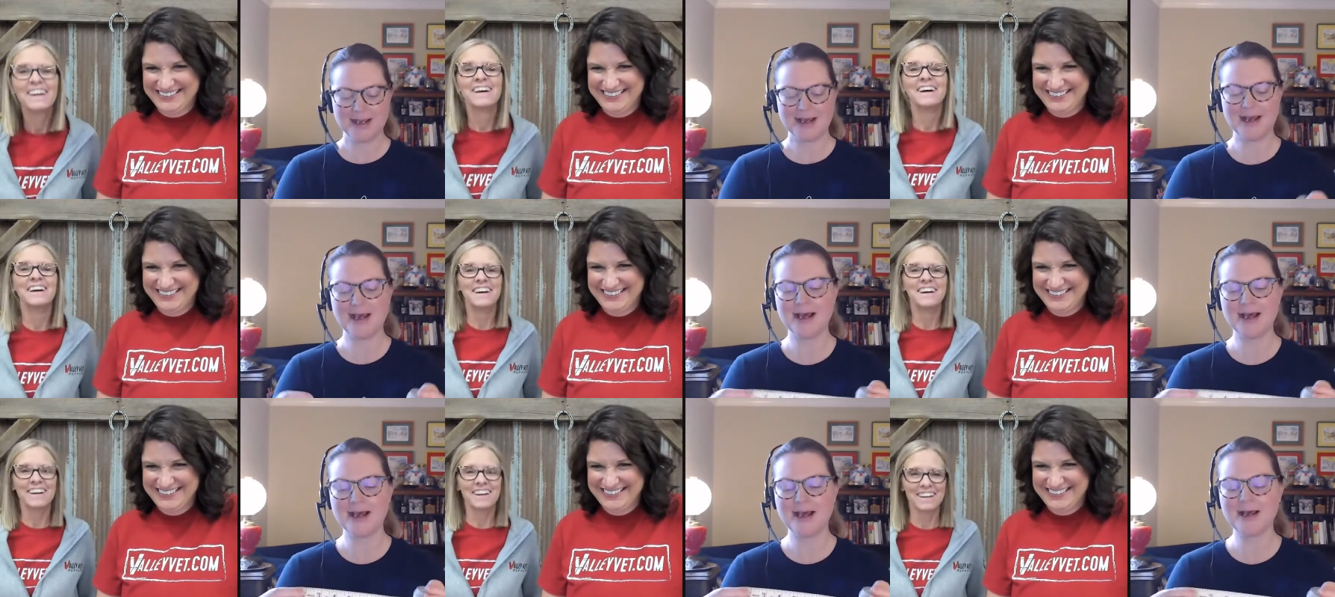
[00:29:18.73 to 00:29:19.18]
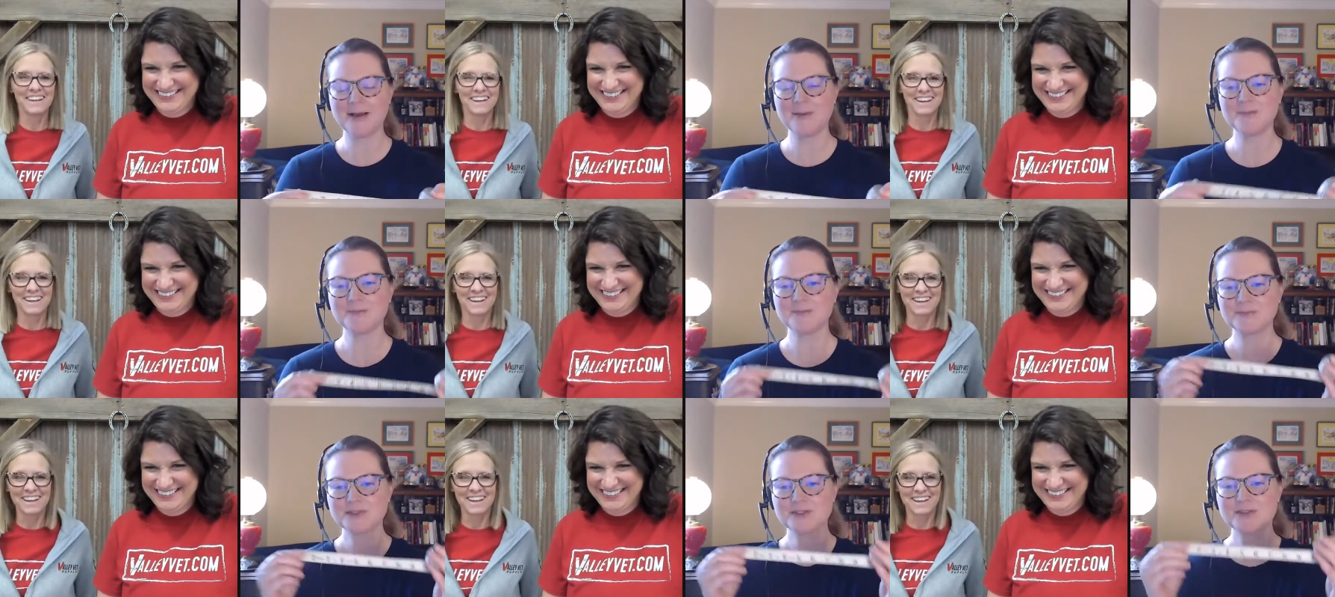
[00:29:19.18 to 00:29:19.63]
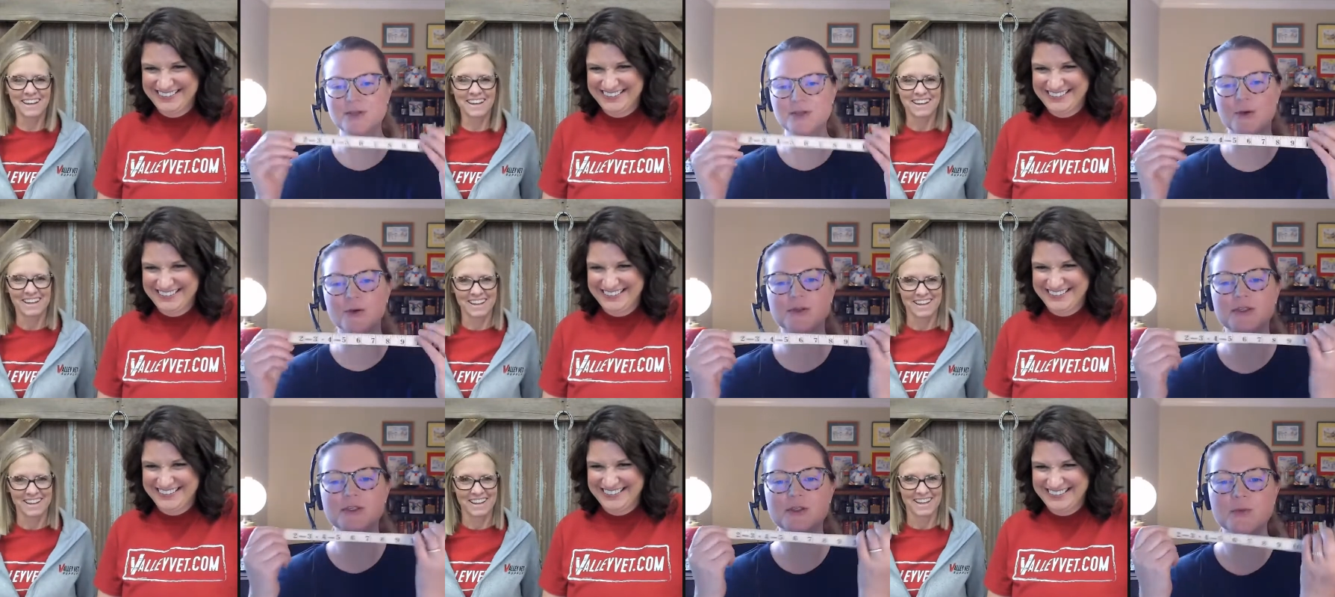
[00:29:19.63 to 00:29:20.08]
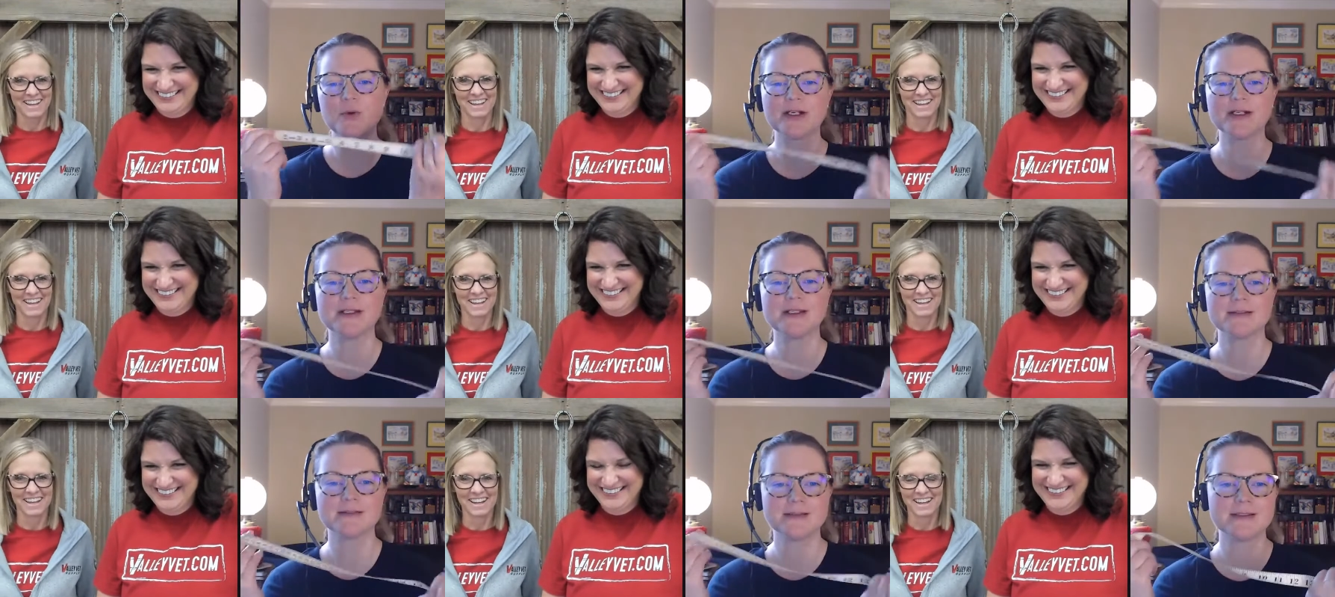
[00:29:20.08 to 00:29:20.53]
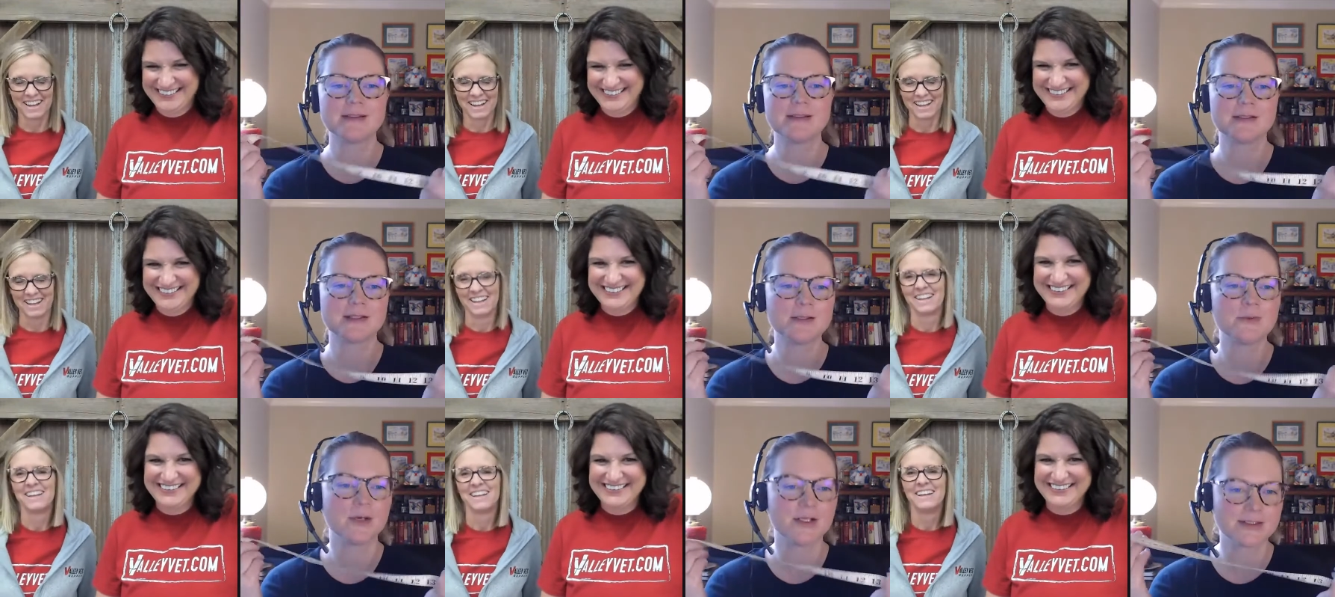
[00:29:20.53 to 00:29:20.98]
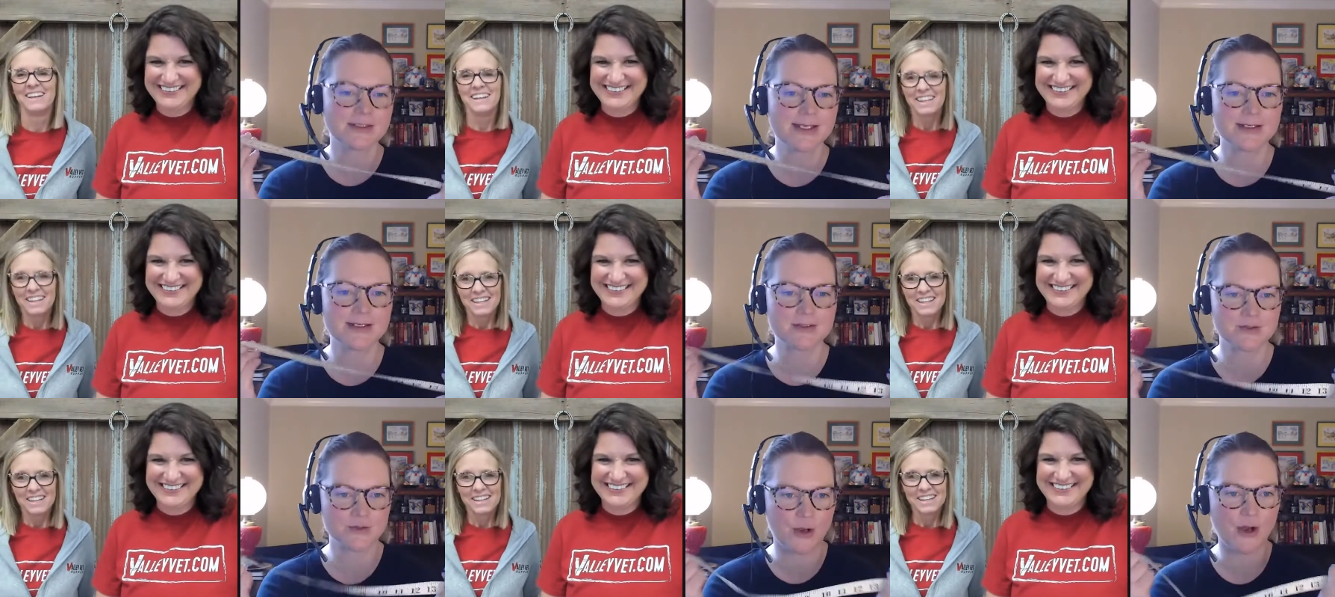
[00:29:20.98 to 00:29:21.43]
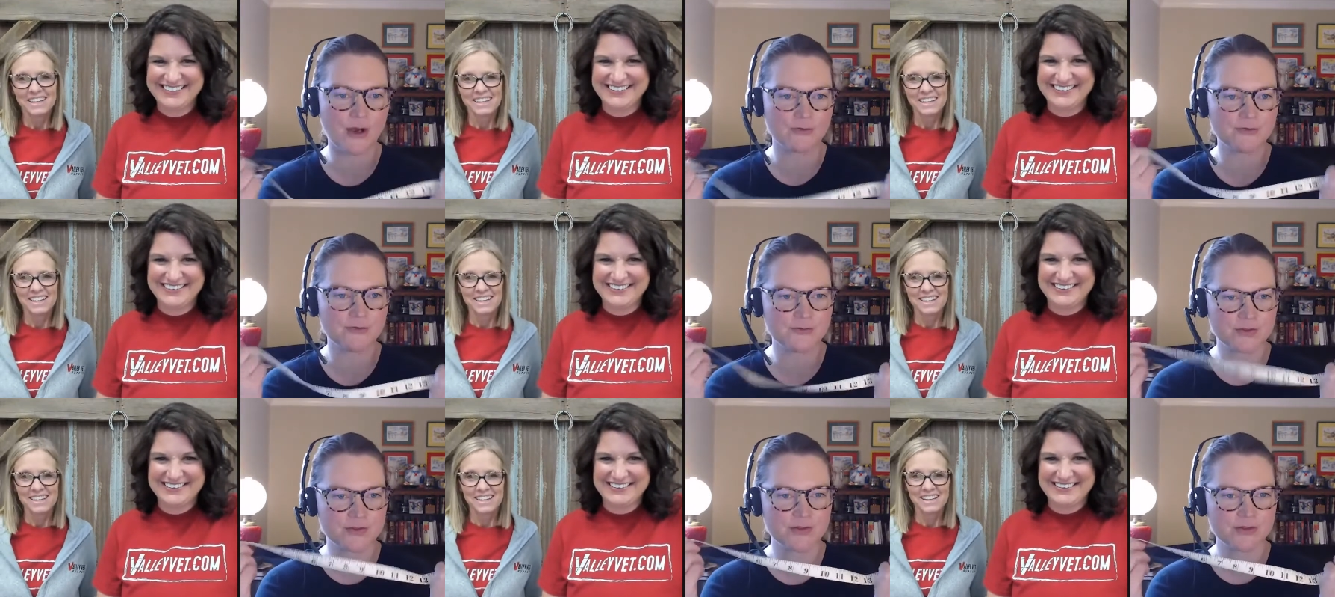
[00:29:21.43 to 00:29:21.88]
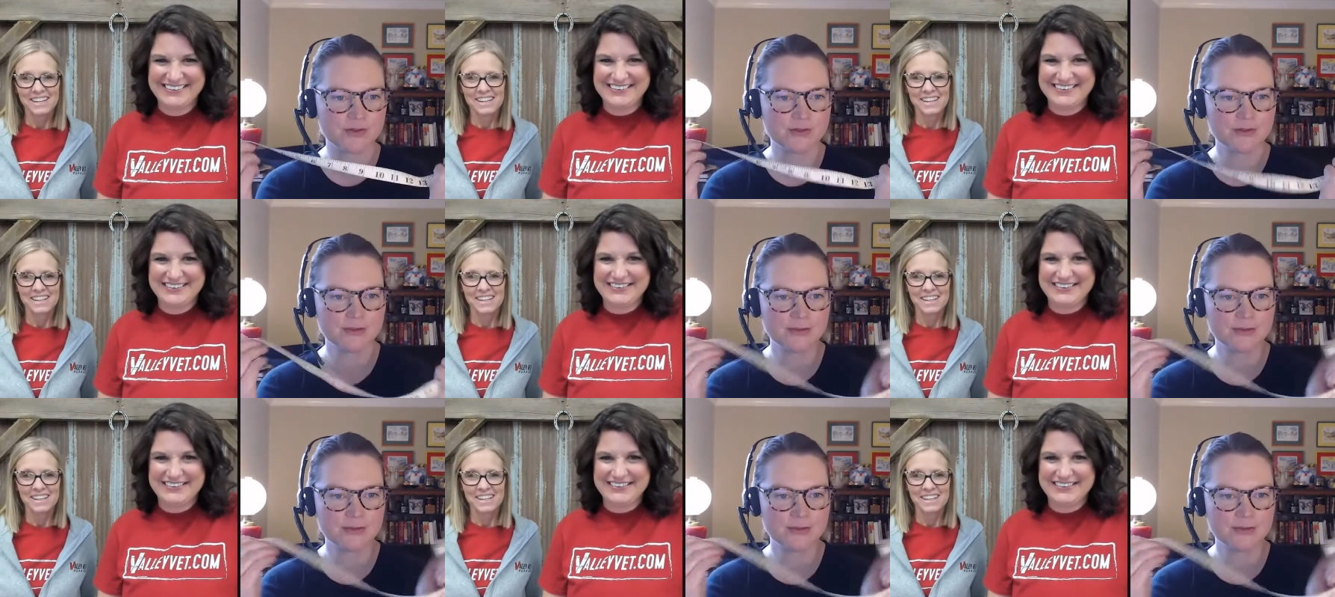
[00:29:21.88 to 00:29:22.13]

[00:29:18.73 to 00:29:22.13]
Speaker 1: Um, so you want to you, know, you want to take a soft